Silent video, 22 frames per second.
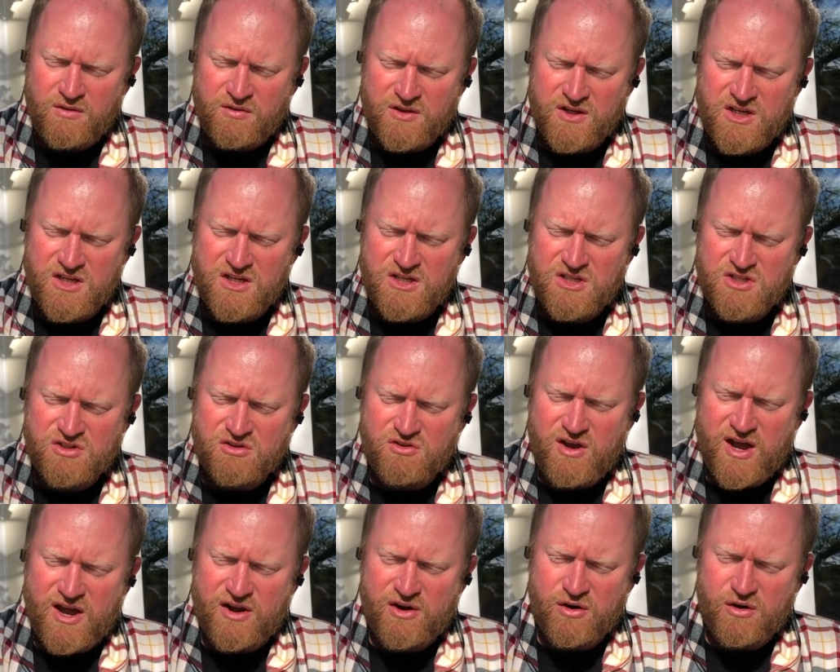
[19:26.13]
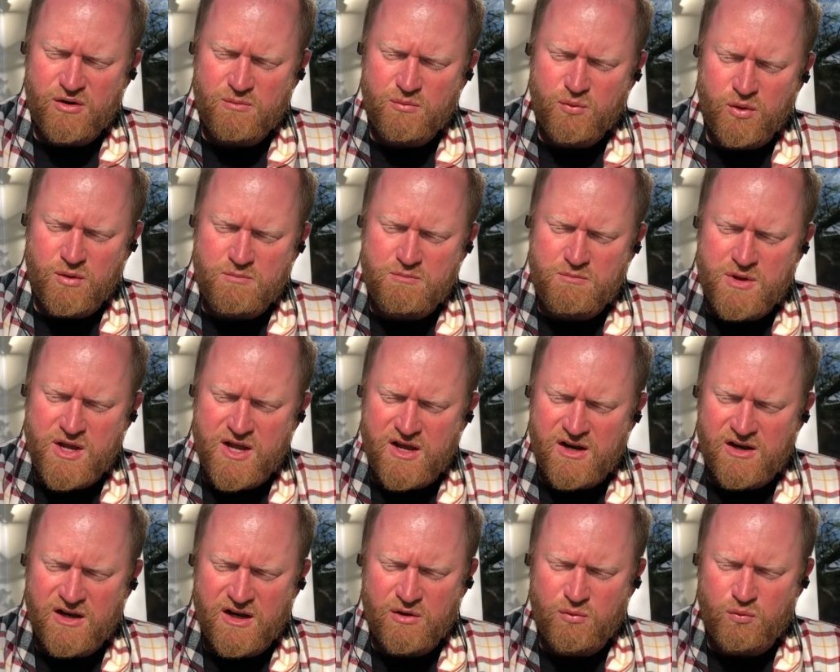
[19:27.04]
these latter were
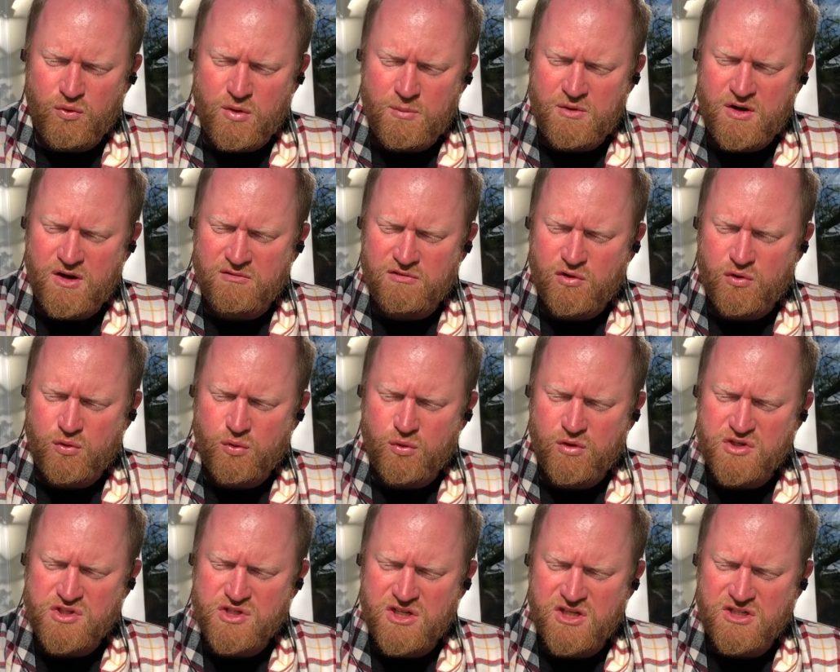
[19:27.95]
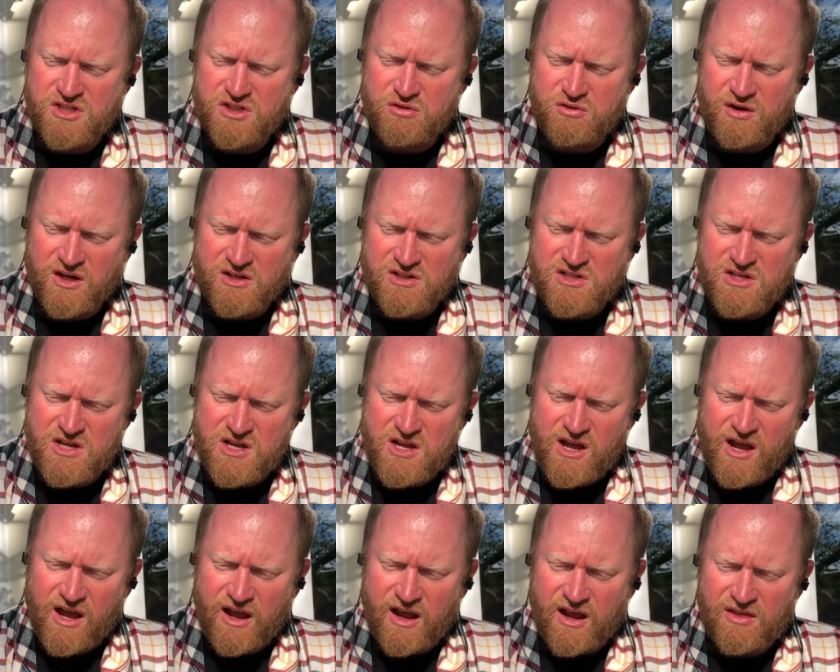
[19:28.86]
men and women of coarse intellect,
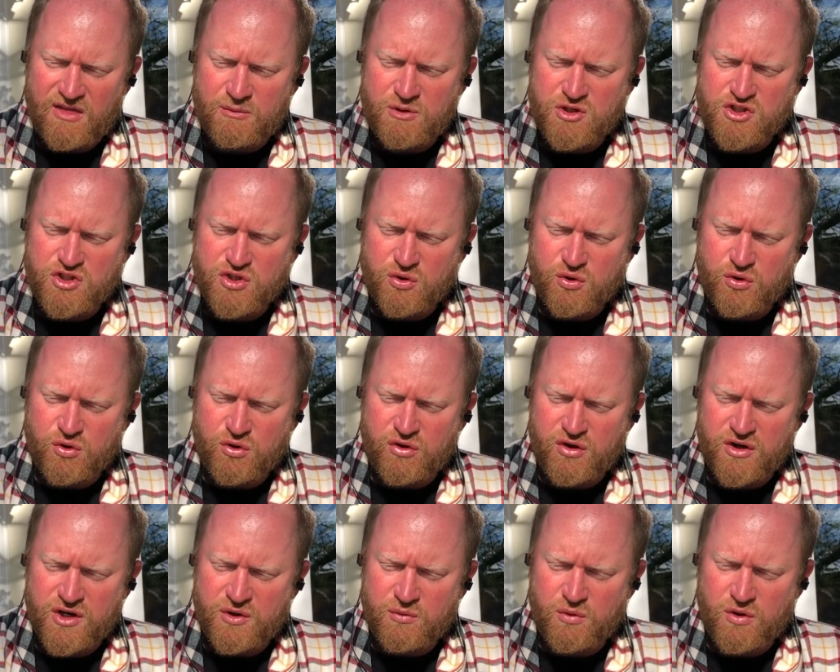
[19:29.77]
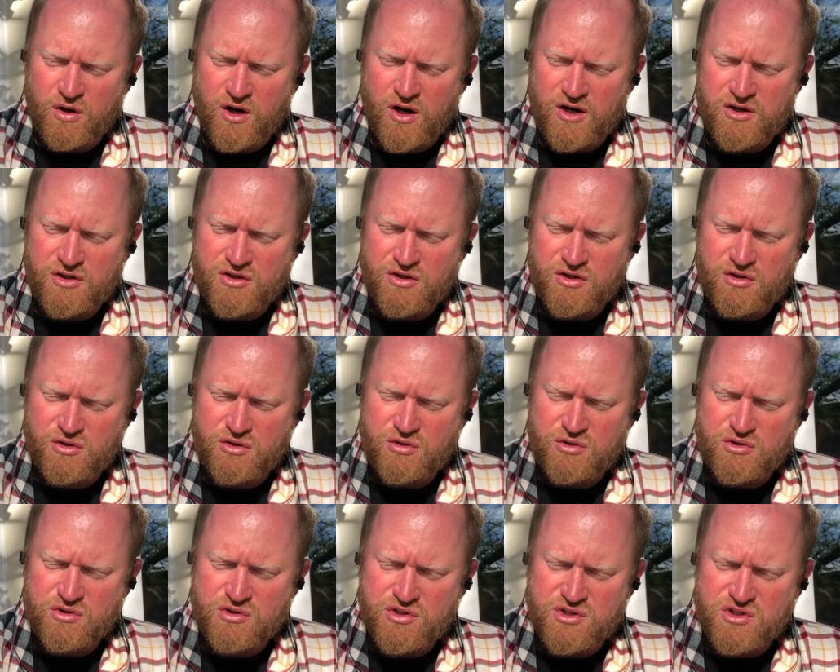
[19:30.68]
and the majority were
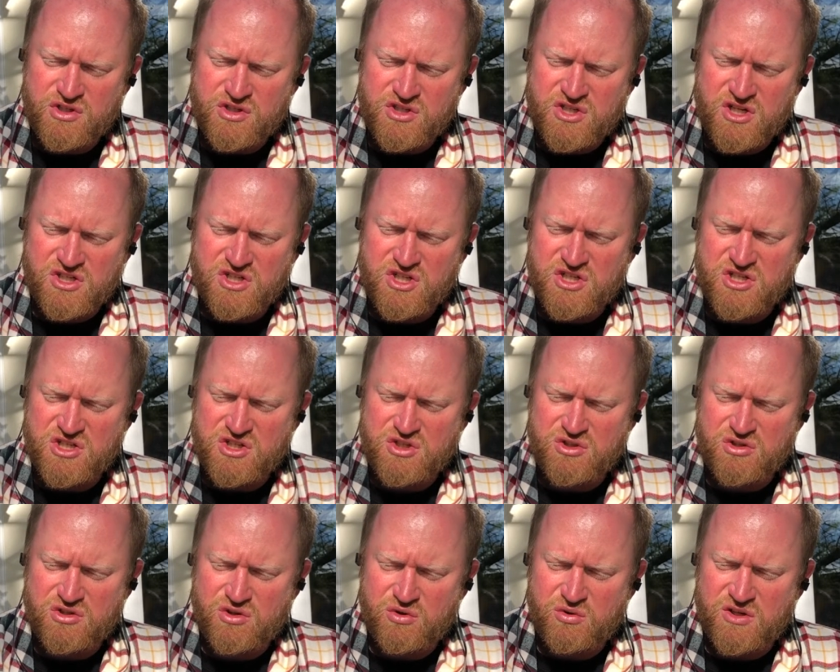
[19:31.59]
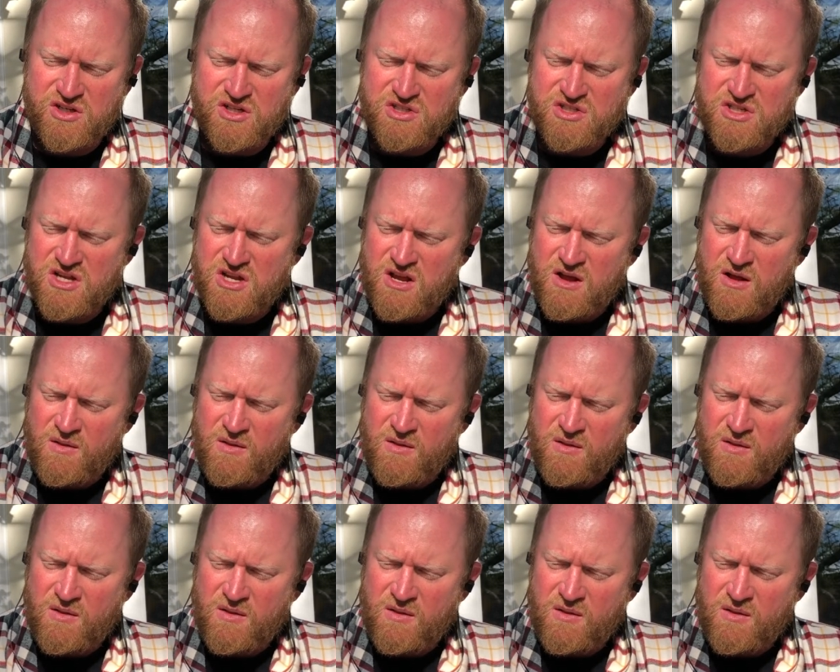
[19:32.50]
unused to such duties,